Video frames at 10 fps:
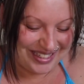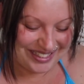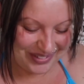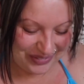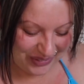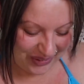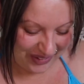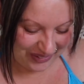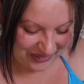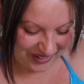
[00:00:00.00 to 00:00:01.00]
she thought,
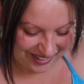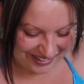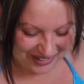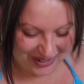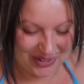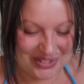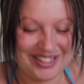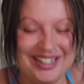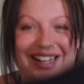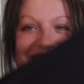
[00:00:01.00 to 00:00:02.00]
oh my god,
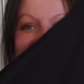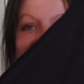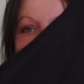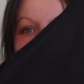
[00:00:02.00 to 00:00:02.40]
you